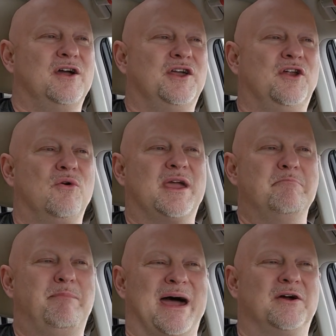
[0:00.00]
you don't
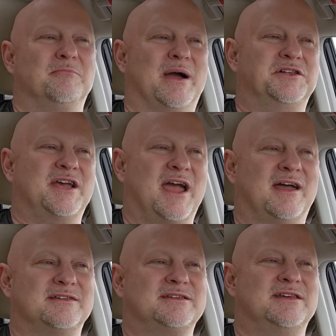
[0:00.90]
get better by
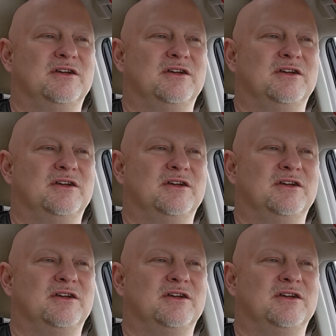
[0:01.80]
chance.